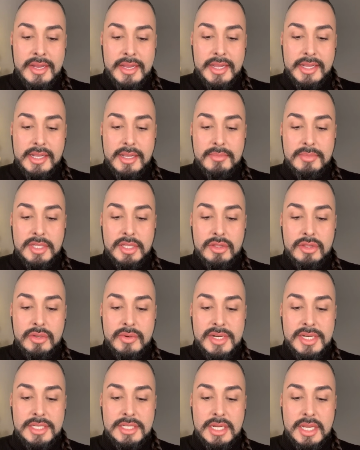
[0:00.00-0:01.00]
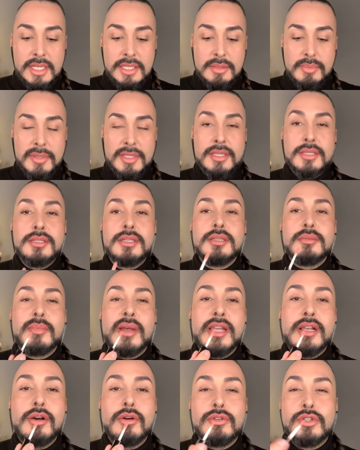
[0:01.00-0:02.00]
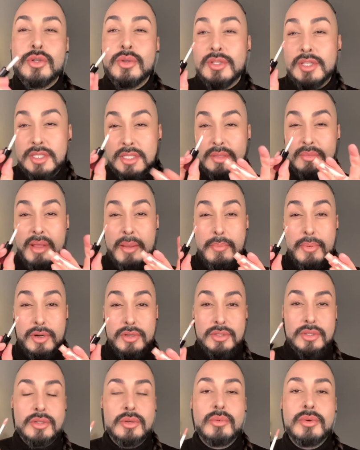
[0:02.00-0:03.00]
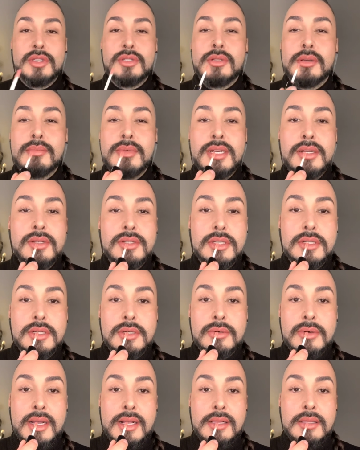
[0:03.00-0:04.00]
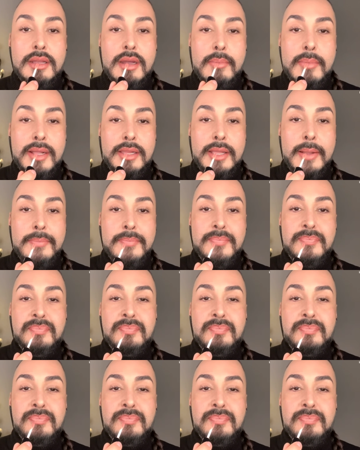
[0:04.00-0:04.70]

It comes in three shades, but this is my go-to and this is my personal one. So I'm gonna use it directly on my lip.